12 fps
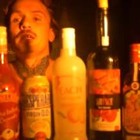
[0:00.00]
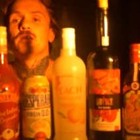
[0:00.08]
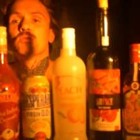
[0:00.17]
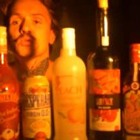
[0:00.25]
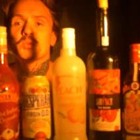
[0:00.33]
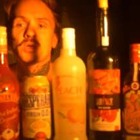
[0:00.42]
It
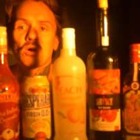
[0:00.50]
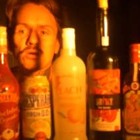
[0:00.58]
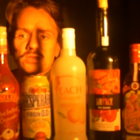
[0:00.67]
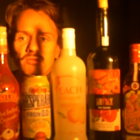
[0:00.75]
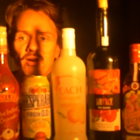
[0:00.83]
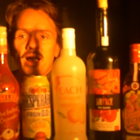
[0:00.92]
was
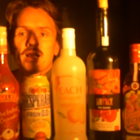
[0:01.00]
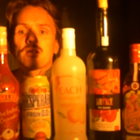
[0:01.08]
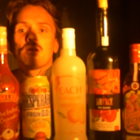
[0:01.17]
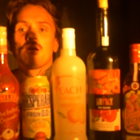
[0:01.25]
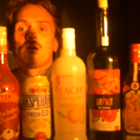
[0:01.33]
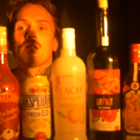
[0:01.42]
because of
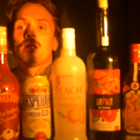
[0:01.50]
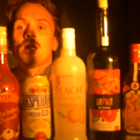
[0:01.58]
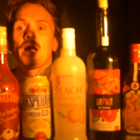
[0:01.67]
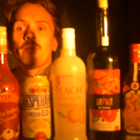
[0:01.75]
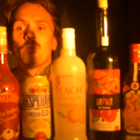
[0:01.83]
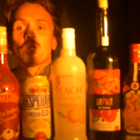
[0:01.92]
alcohol,
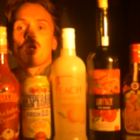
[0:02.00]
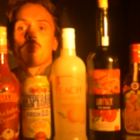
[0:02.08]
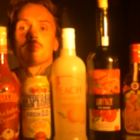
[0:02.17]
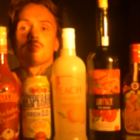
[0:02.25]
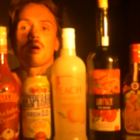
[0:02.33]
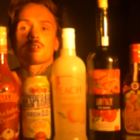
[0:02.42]
my
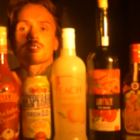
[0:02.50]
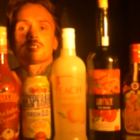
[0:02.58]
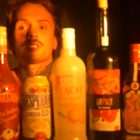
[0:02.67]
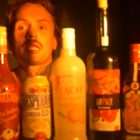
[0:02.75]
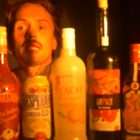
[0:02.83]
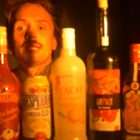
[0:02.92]

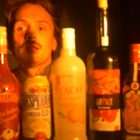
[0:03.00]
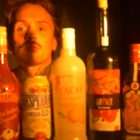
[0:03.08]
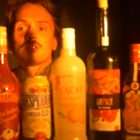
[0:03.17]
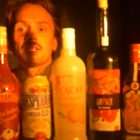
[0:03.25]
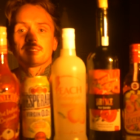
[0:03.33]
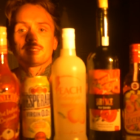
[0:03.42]
obnoxious,
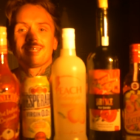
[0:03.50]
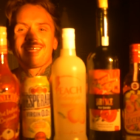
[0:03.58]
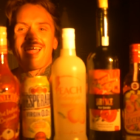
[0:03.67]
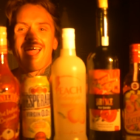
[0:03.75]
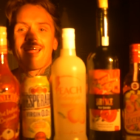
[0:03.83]
egotistic,